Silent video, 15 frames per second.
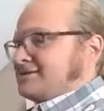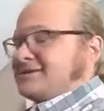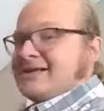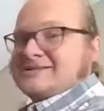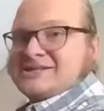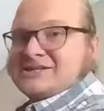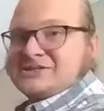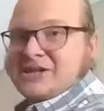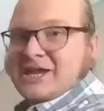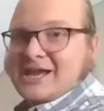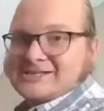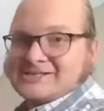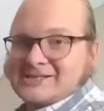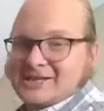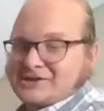That's the
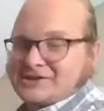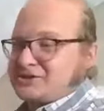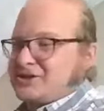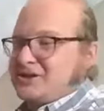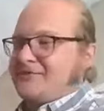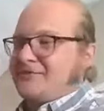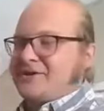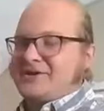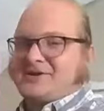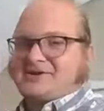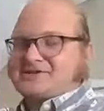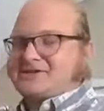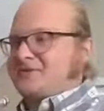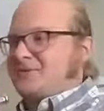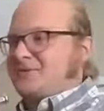jazz section, and then
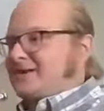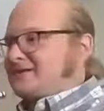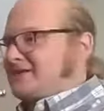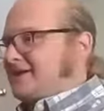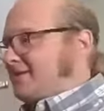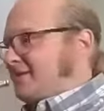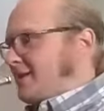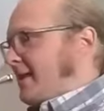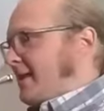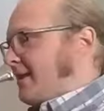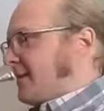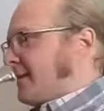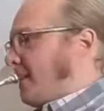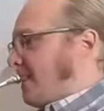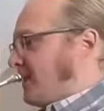here's the rest at the
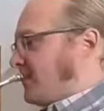end.